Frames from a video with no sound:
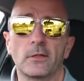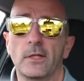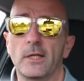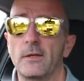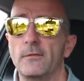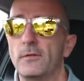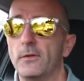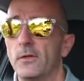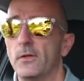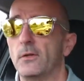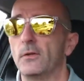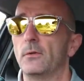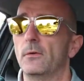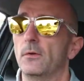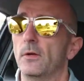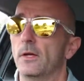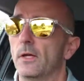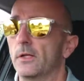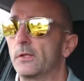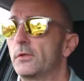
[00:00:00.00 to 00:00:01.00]
give
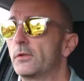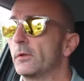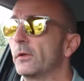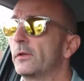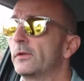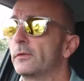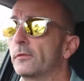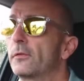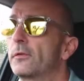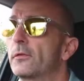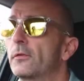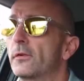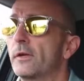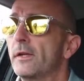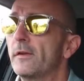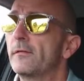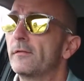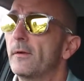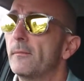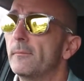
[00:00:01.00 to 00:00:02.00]
you a choice of
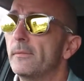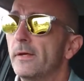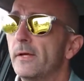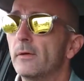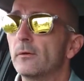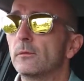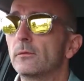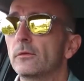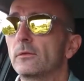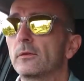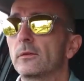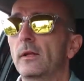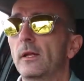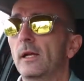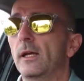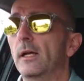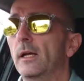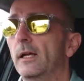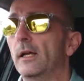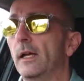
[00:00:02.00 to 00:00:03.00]
three thumbnails
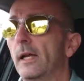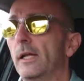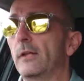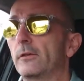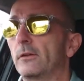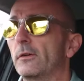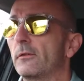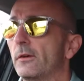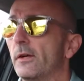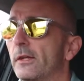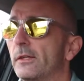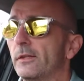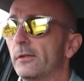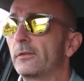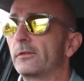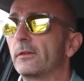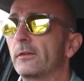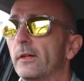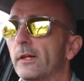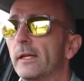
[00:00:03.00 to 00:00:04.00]
as I write
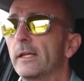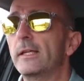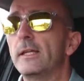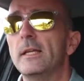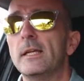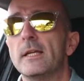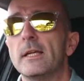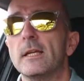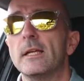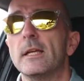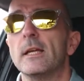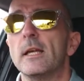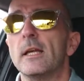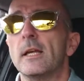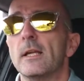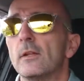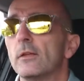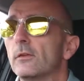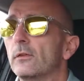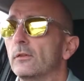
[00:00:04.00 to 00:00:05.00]
this today.
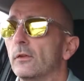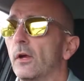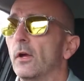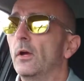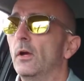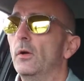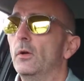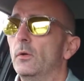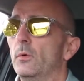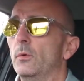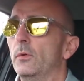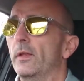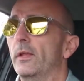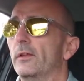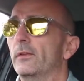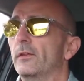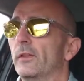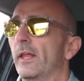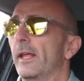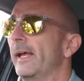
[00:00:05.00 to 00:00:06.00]
So
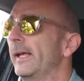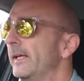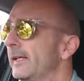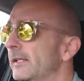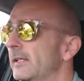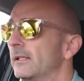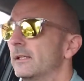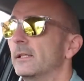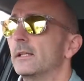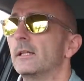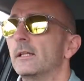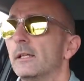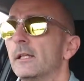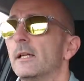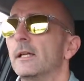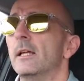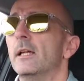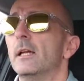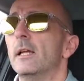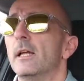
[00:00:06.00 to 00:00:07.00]
there's that,
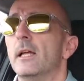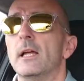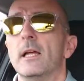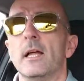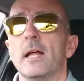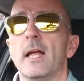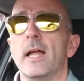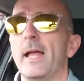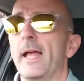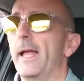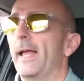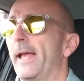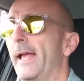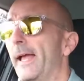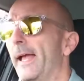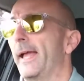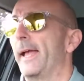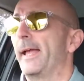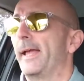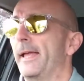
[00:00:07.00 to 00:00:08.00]

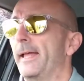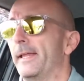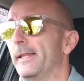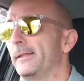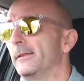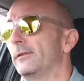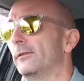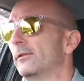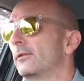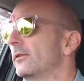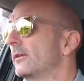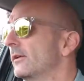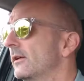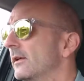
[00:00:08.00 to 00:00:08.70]
and